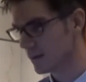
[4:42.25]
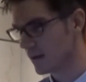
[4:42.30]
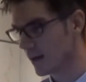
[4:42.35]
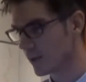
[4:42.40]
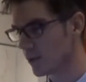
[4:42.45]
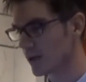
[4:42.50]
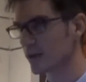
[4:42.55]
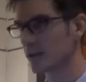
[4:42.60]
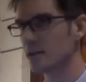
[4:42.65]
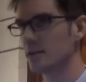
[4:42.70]
I
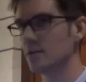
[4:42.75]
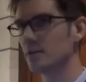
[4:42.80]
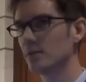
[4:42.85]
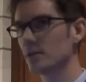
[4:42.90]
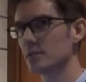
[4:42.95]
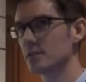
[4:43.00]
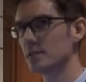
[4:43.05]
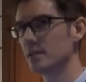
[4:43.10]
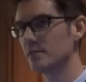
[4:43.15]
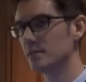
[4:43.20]
work at the
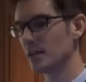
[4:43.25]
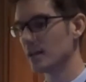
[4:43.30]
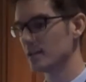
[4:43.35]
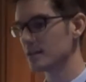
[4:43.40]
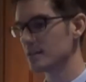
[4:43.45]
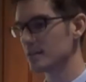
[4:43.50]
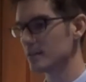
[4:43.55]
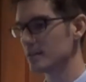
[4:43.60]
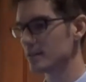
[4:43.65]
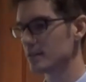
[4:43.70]
University of
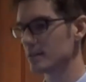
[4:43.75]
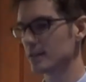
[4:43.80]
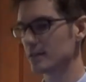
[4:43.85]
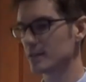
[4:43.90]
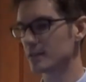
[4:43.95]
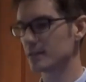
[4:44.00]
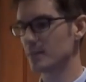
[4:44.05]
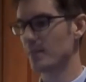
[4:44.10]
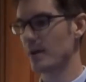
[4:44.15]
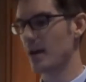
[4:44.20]
Texas. This
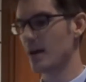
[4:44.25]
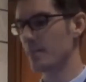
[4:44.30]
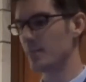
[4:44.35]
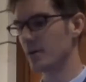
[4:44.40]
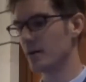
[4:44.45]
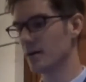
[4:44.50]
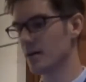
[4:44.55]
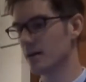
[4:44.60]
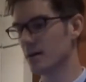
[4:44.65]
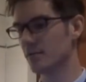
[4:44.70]
is a
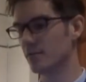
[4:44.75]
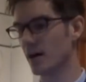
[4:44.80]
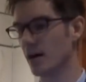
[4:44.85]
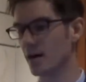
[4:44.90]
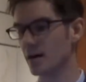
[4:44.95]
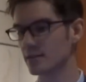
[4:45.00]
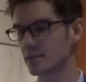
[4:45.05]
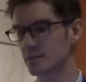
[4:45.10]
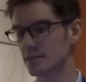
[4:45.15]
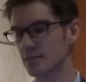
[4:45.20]
map of
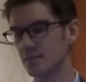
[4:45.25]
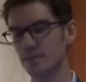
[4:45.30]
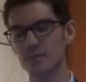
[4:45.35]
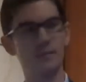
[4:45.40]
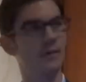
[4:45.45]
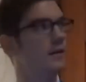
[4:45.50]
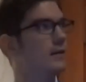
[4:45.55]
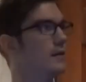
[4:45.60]
Austin.